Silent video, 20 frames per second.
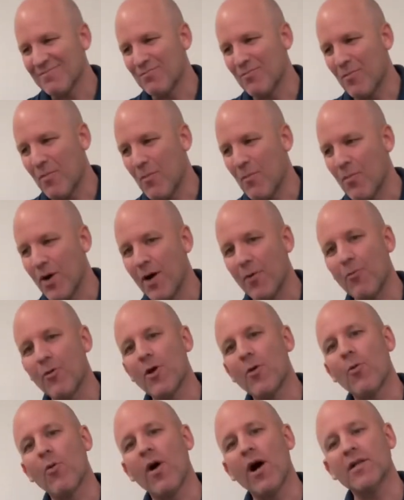But we
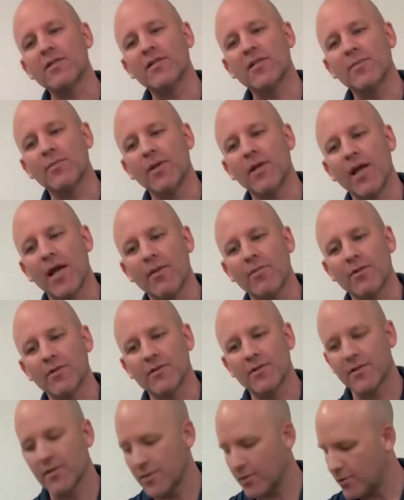want to be able
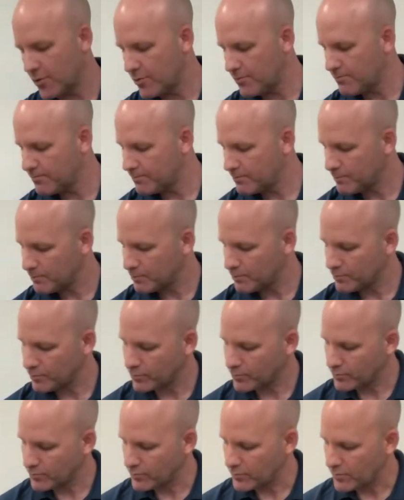to
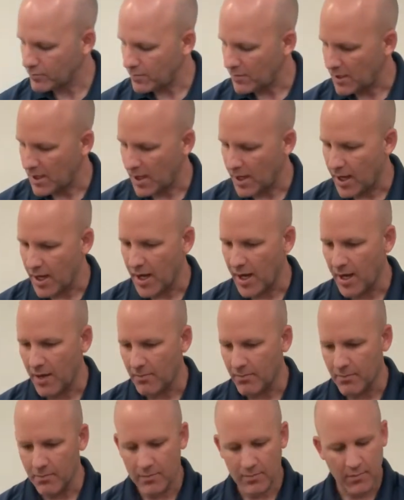have
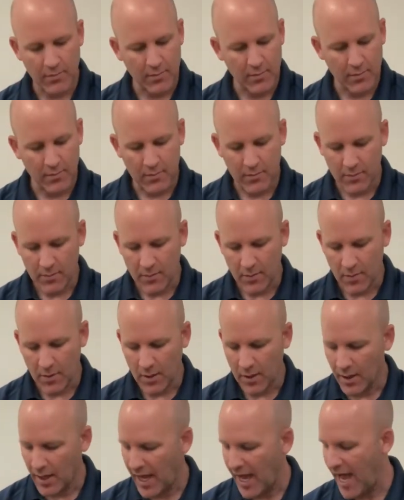
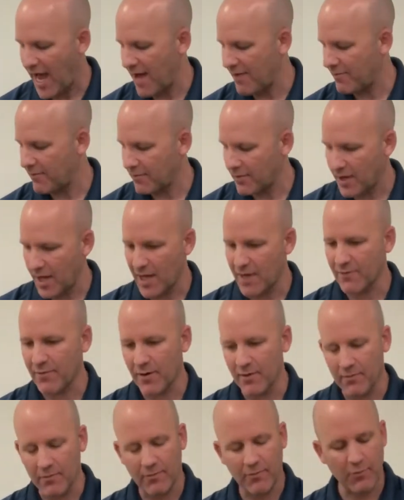kind of
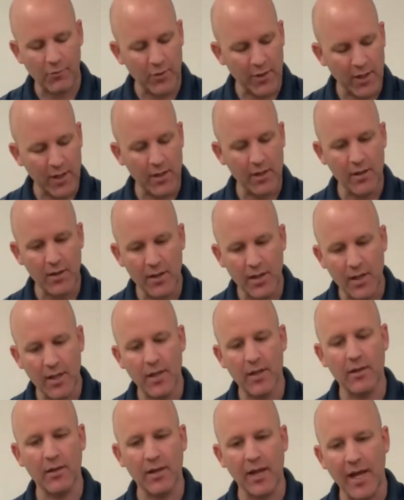a free
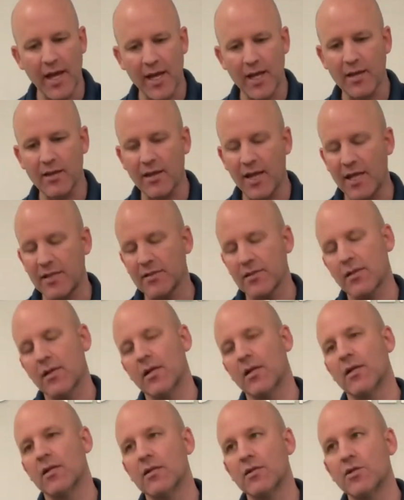leg that's going
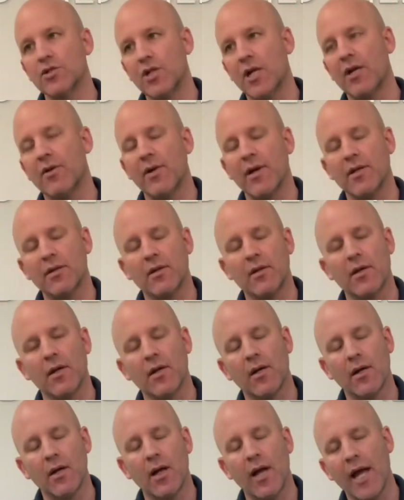to generate the
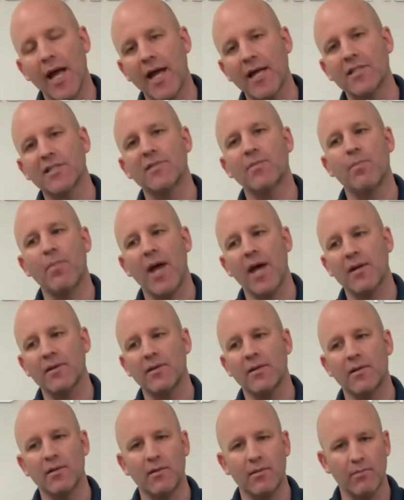
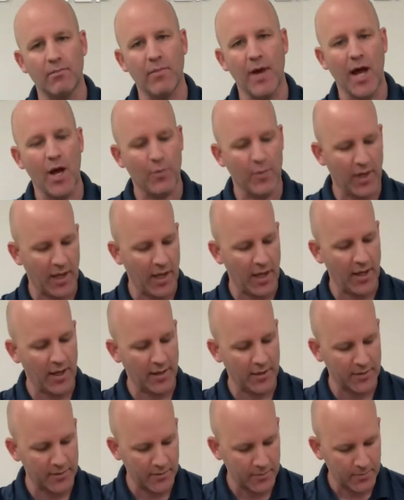expected biomechanics.